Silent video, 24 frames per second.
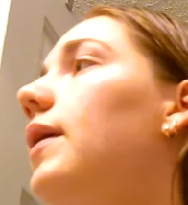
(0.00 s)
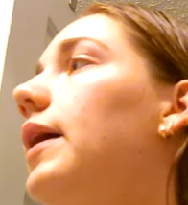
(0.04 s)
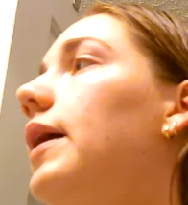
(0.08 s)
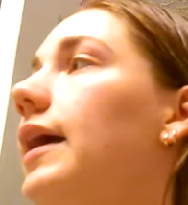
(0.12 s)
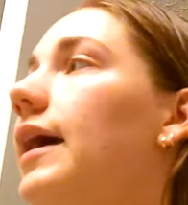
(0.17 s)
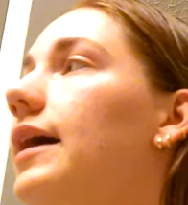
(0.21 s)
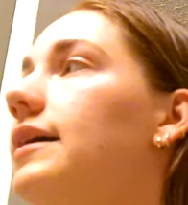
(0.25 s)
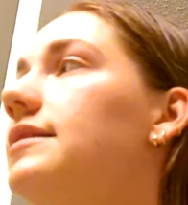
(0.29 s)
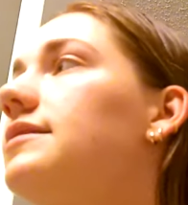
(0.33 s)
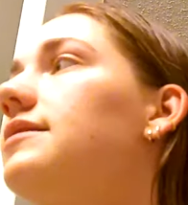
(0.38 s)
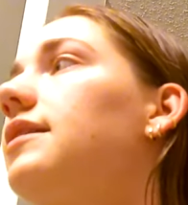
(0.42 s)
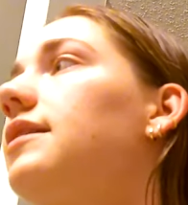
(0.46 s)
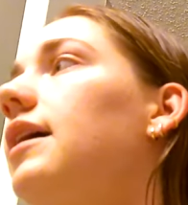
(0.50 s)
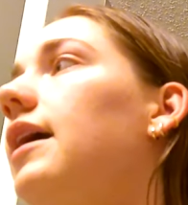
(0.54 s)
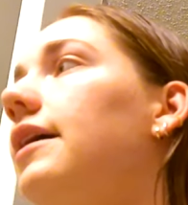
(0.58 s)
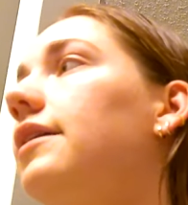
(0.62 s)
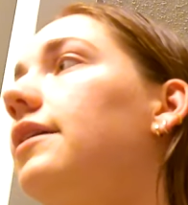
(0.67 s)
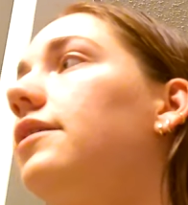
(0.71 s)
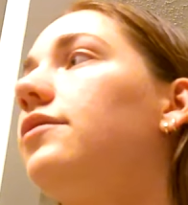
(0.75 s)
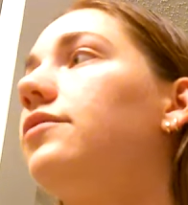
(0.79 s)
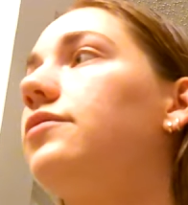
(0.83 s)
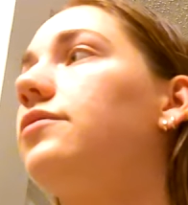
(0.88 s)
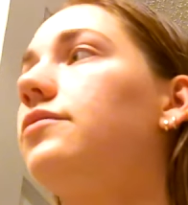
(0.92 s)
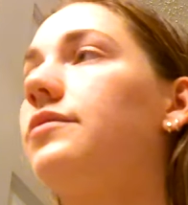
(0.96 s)
I guess I
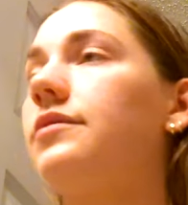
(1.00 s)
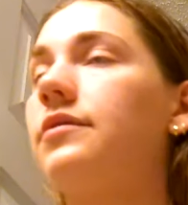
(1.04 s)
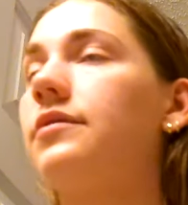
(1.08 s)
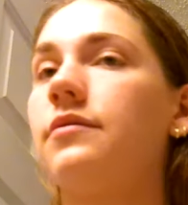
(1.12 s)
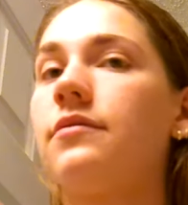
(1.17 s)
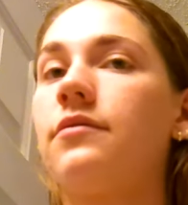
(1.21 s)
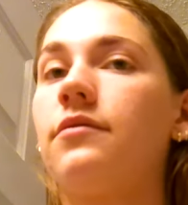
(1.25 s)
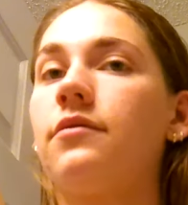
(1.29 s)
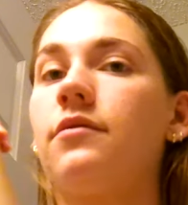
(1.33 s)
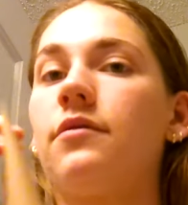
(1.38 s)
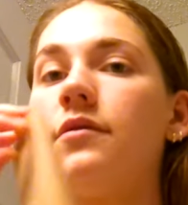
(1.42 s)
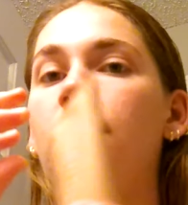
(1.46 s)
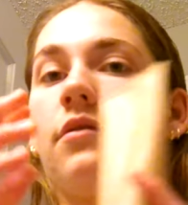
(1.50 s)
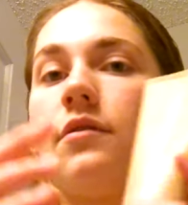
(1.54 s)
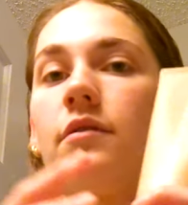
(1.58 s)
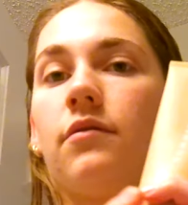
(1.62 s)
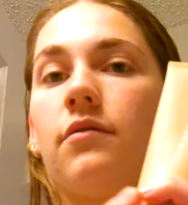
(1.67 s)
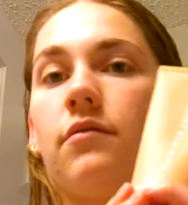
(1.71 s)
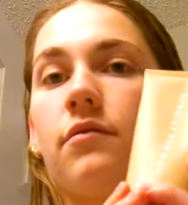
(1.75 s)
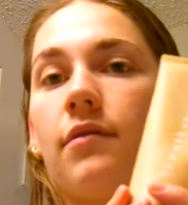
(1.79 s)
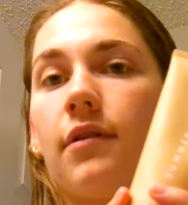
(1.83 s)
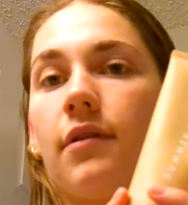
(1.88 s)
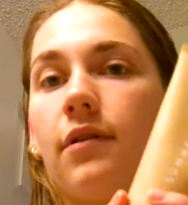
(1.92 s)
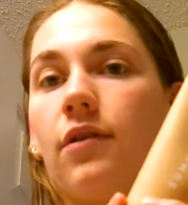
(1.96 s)
use
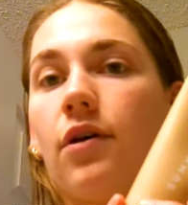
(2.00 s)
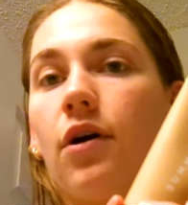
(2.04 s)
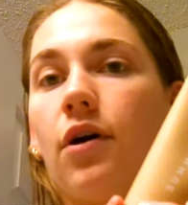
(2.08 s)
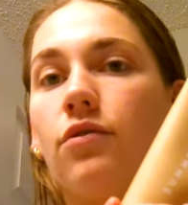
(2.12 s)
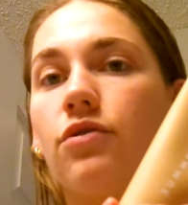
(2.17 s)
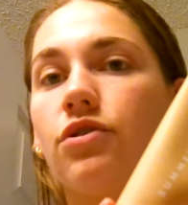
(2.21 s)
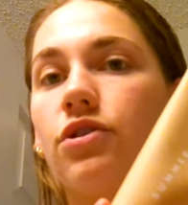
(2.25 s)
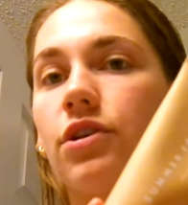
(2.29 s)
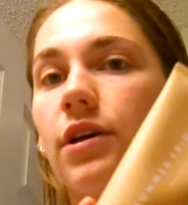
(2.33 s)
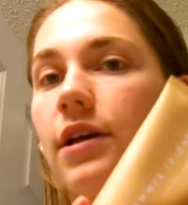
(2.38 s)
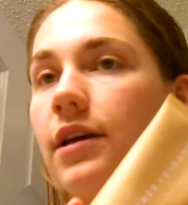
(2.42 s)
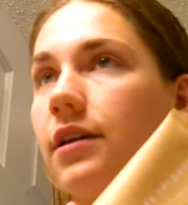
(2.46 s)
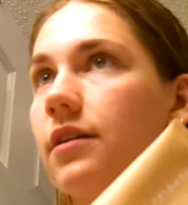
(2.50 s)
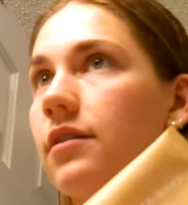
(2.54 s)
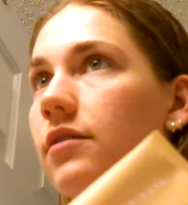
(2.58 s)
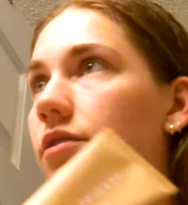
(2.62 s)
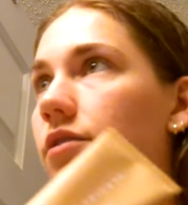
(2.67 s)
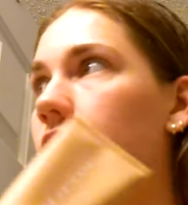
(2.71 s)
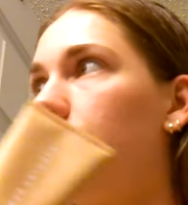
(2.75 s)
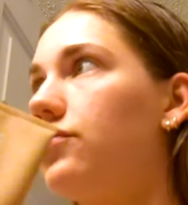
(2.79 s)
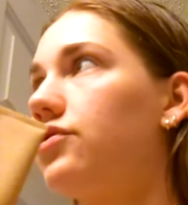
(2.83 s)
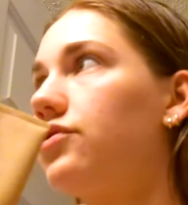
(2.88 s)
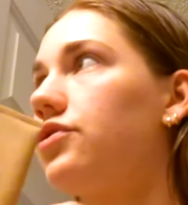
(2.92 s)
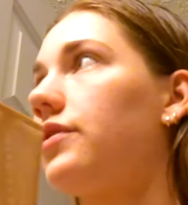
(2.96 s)
lotion
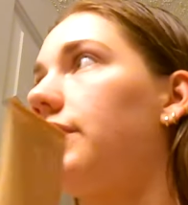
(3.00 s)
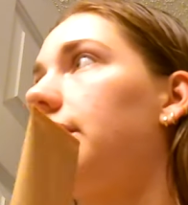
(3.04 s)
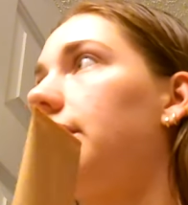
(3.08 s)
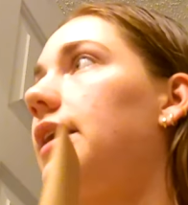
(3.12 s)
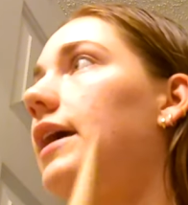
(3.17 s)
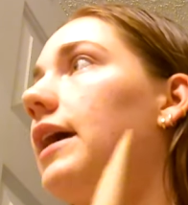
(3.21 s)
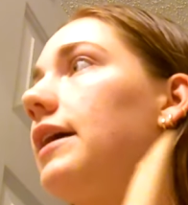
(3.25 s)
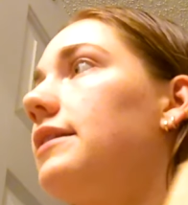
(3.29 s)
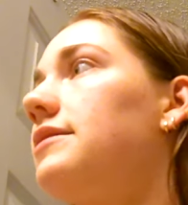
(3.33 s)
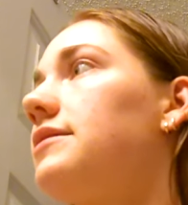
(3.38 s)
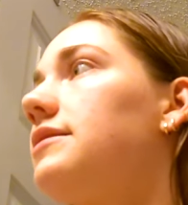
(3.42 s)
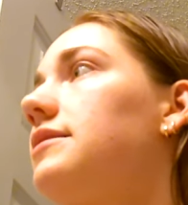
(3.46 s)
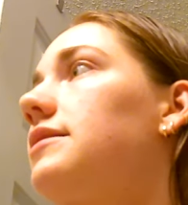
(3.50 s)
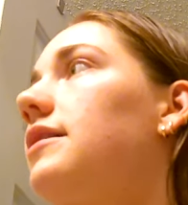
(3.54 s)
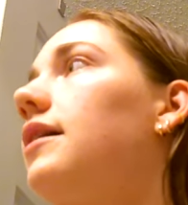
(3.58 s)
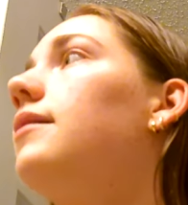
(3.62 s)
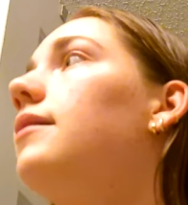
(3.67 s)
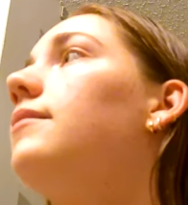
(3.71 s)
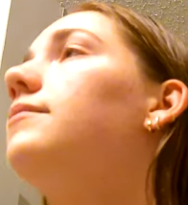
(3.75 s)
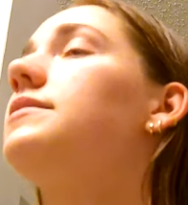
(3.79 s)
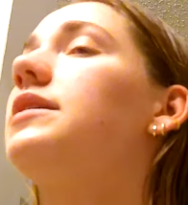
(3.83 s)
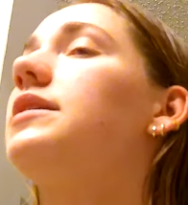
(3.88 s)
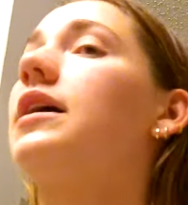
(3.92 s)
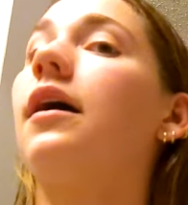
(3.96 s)
usually, and
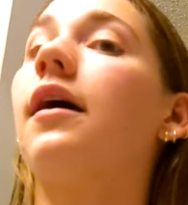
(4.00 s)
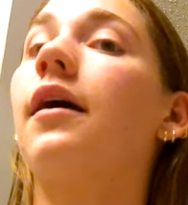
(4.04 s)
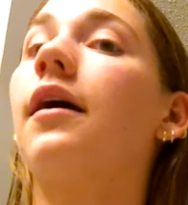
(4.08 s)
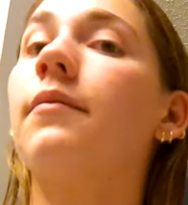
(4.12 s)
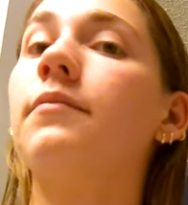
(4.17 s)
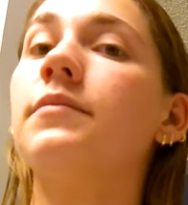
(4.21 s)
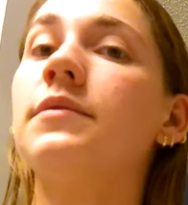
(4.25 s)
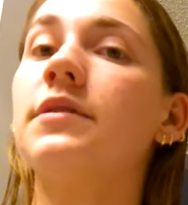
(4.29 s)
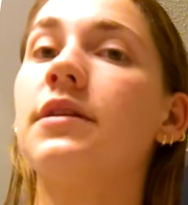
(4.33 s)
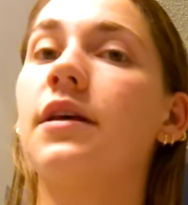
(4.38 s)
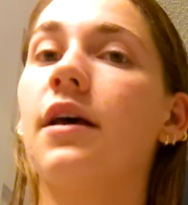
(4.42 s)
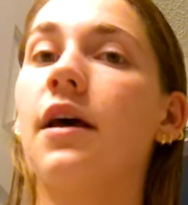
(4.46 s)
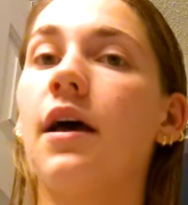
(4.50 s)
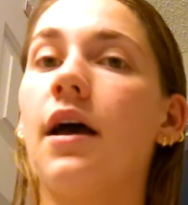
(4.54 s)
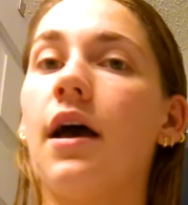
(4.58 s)
sometimes